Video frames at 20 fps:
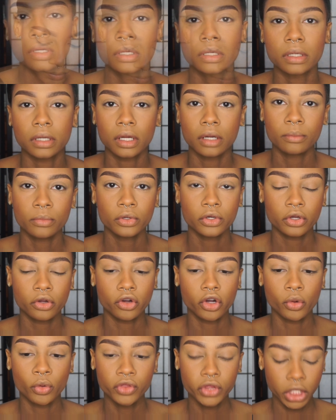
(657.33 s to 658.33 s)
Now I'm going to go
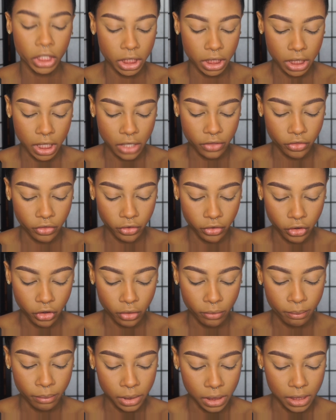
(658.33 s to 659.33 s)
on with
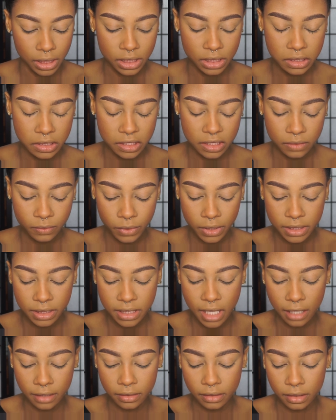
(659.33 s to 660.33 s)
another blush. This one is
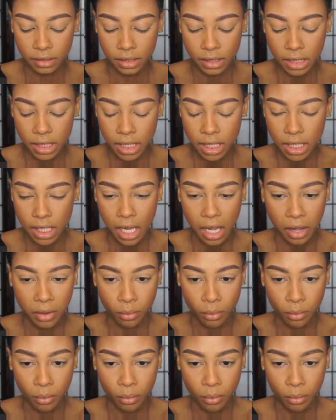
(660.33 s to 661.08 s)
technically a